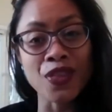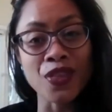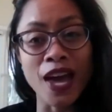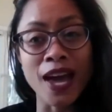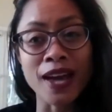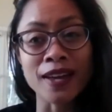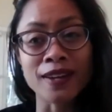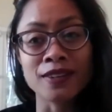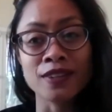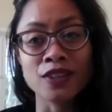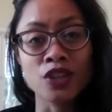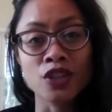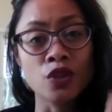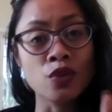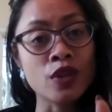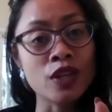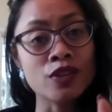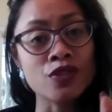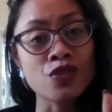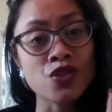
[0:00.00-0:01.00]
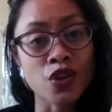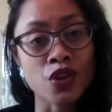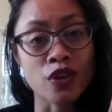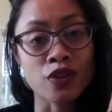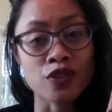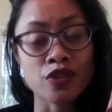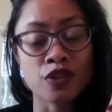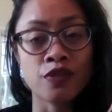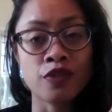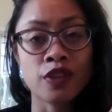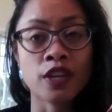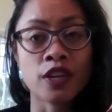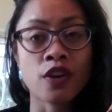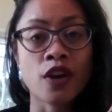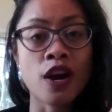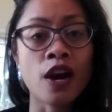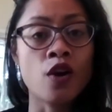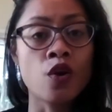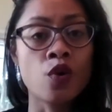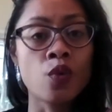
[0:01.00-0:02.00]
then you can start to
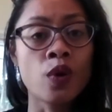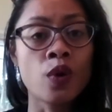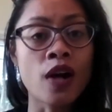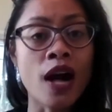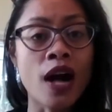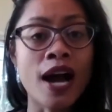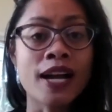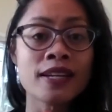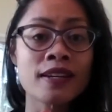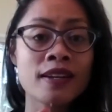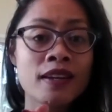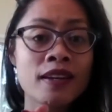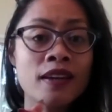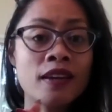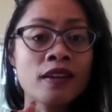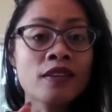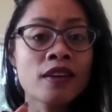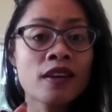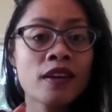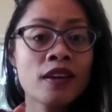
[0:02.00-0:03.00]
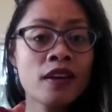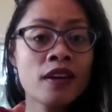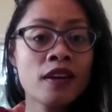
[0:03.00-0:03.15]
figure out, well, I need